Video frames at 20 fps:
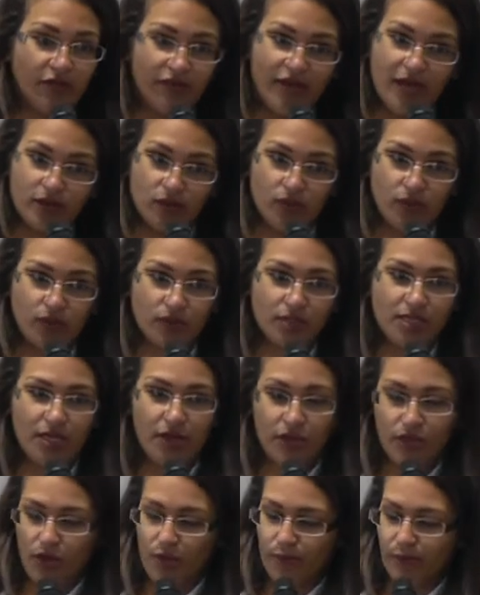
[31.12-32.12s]
of households in
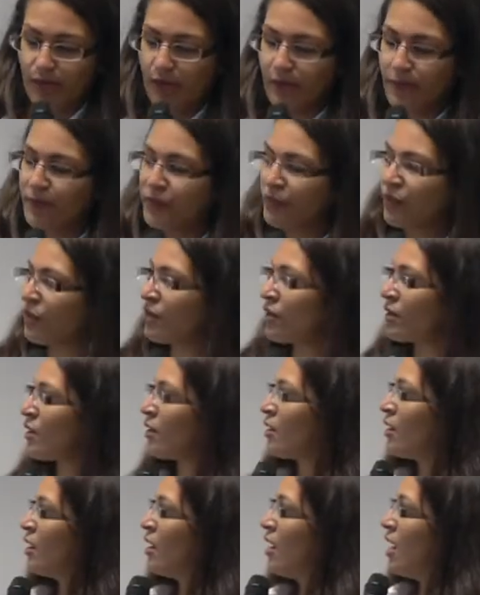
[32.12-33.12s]
Ethiopia.
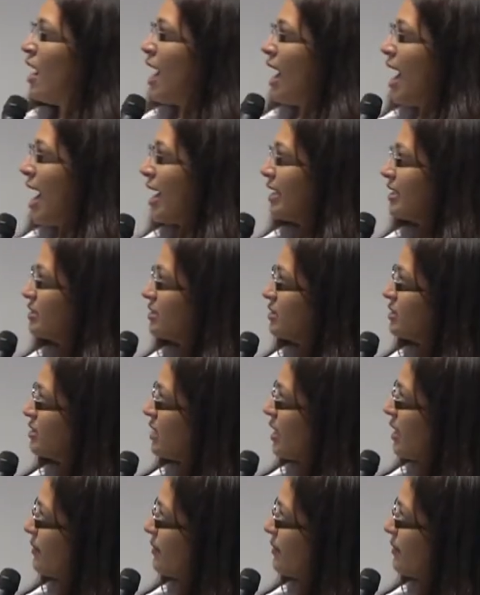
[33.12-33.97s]
And